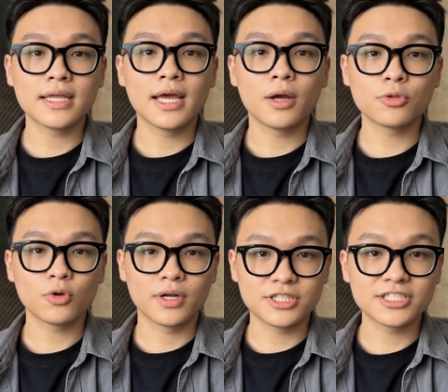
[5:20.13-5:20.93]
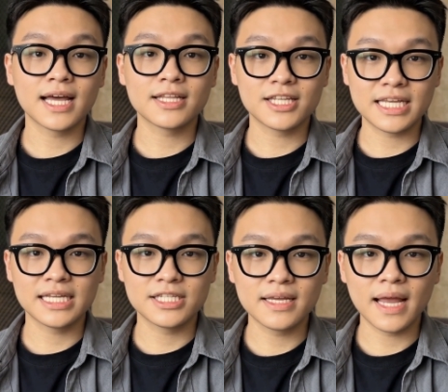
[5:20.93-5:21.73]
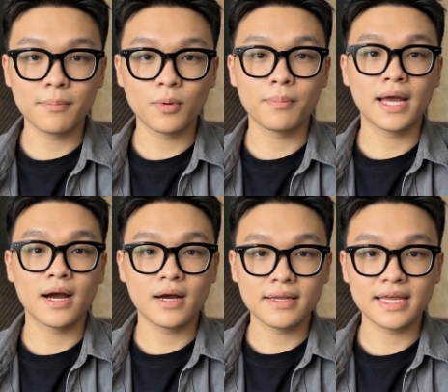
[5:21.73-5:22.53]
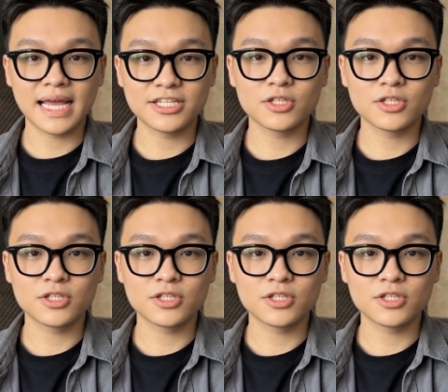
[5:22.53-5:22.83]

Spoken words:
helps you understand the lead and prepare the next